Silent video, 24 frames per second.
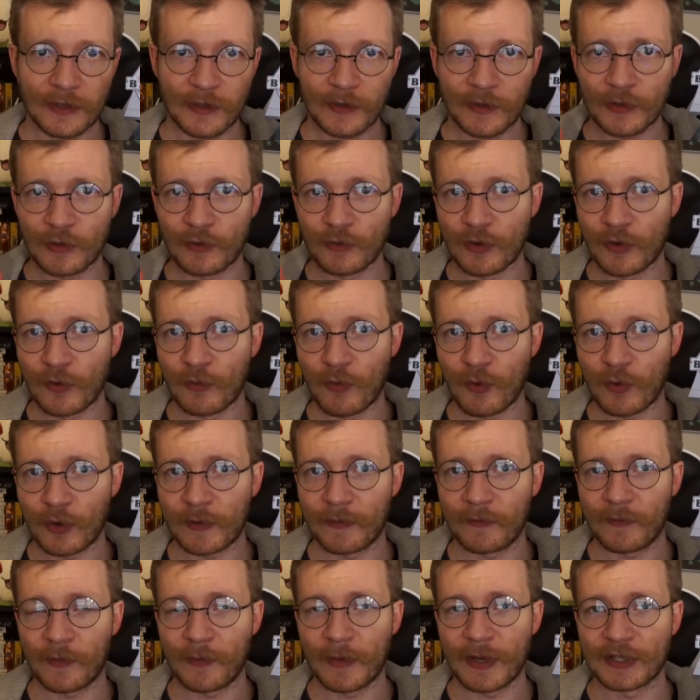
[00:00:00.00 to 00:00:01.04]
you know more
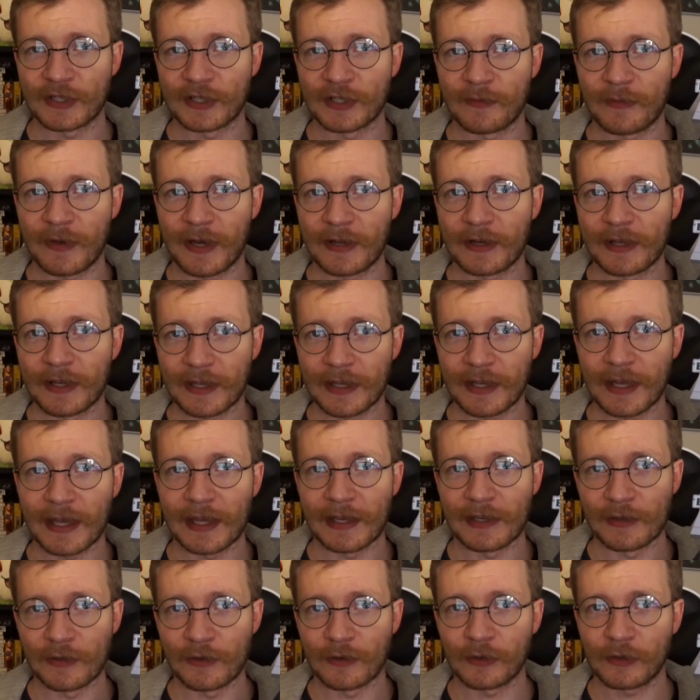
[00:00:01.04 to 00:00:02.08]
information about it
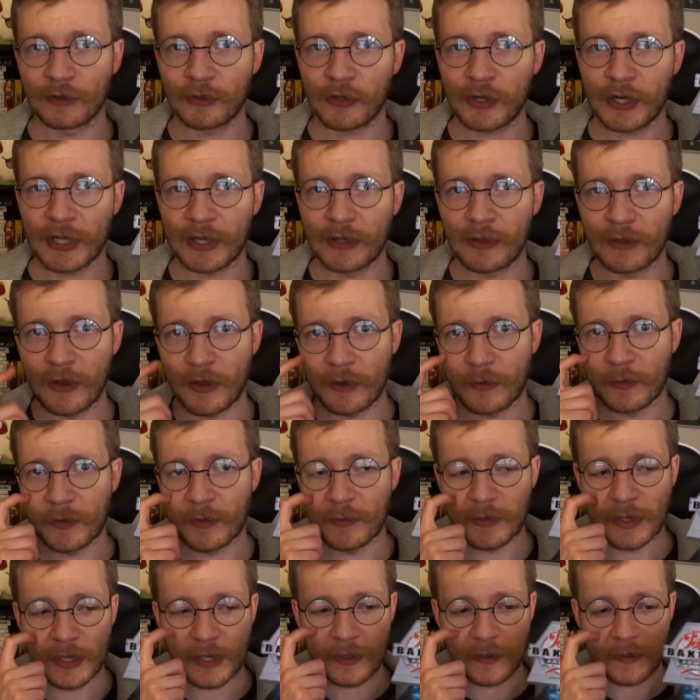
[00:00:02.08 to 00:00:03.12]
and you're learning along with
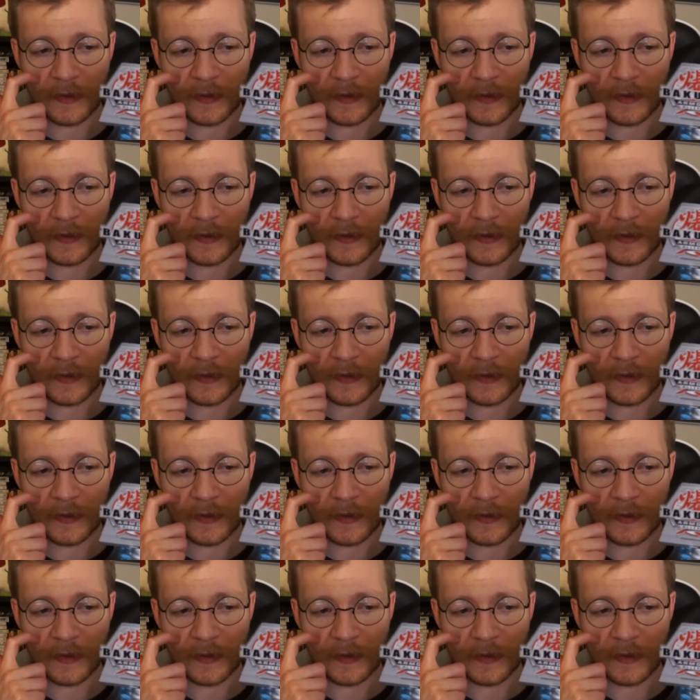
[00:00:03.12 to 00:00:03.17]
me.